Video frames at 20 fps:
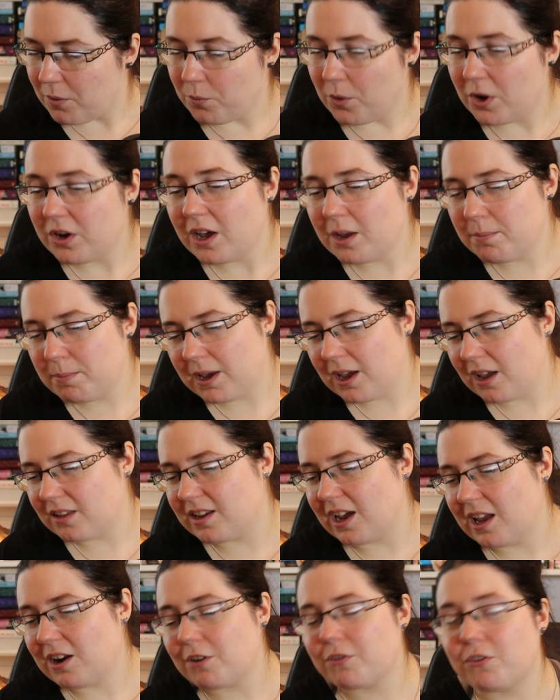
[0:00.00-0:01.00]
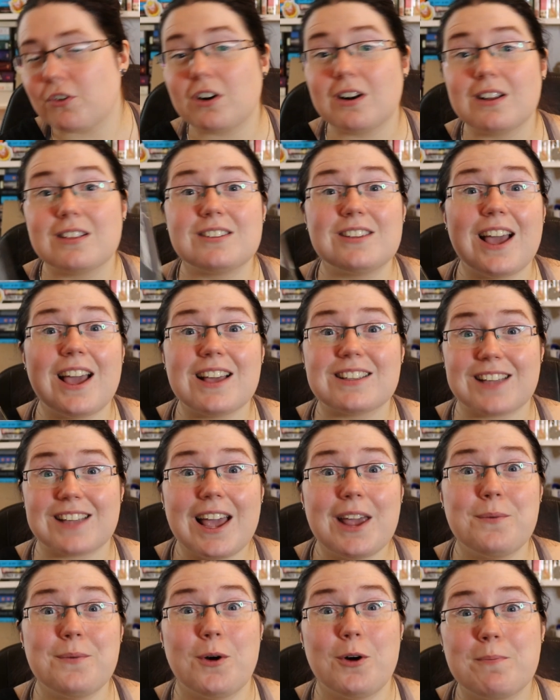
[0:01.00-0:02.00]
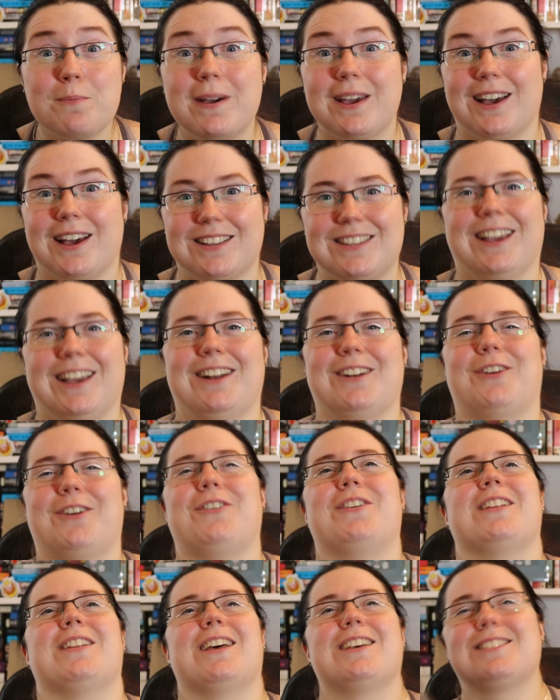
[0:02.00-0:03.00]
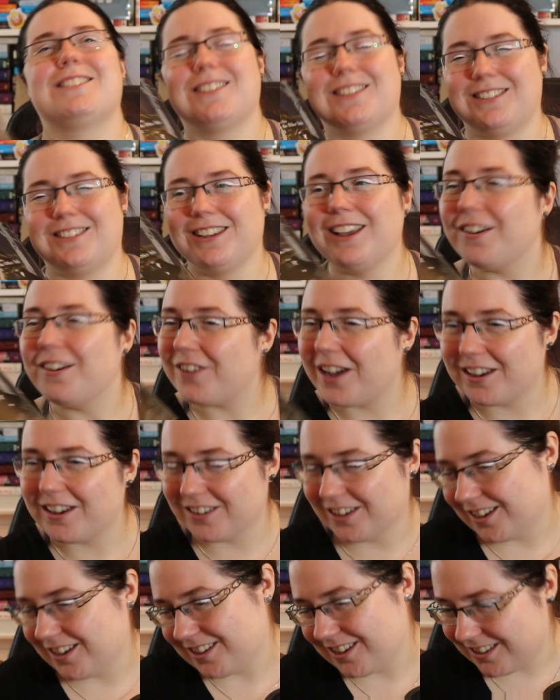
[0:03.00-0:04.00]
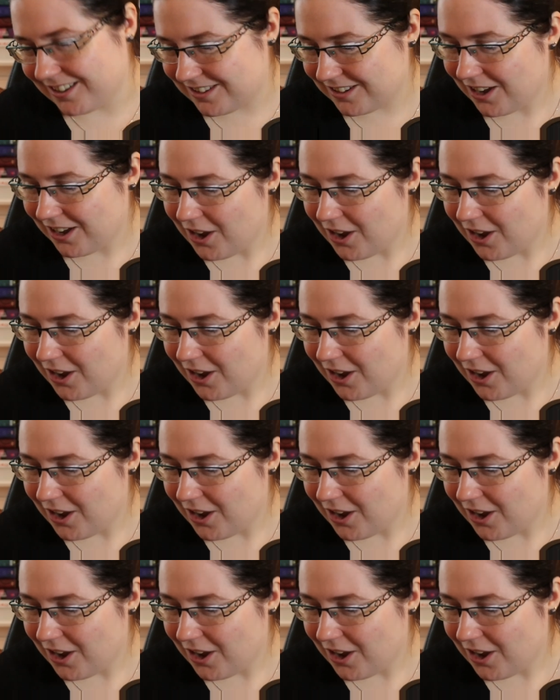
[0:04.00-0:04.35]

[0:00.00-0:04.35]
Will I pay a tenner for it? Yes, I will pay a tenner for this to see if I like it.